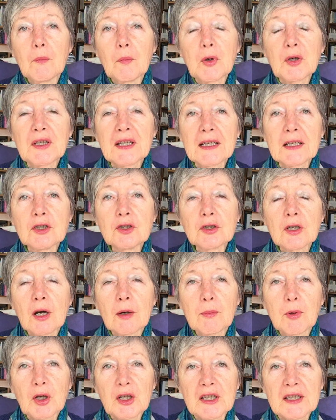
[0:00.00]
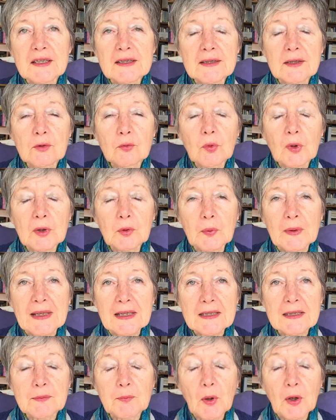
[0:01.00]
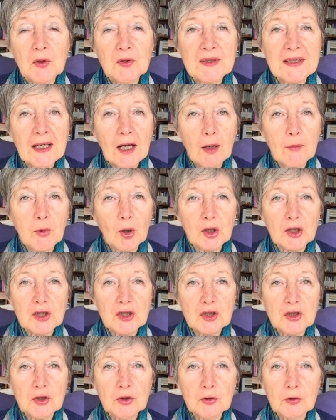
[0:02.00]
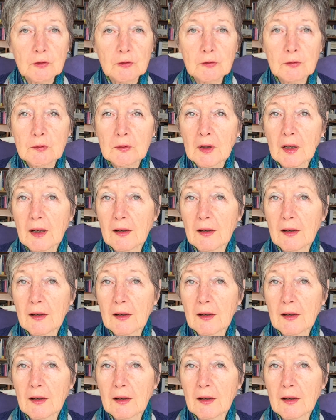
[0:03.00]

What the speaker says: putting into our bodies and what we're exposing our bodies to,